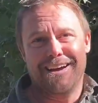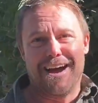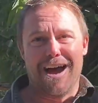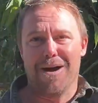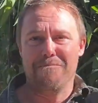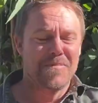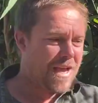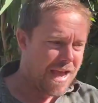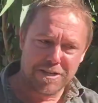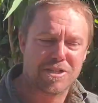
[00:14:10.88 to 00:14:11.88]

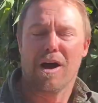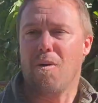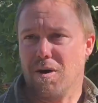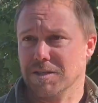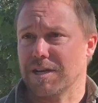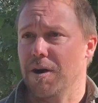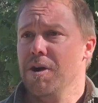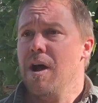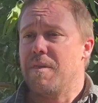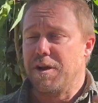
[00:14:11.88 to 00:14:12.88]
and so on. So
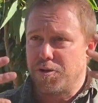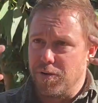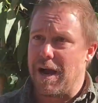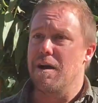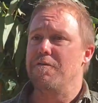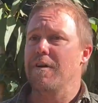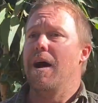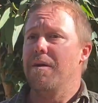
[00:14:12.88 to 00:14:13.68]
they do have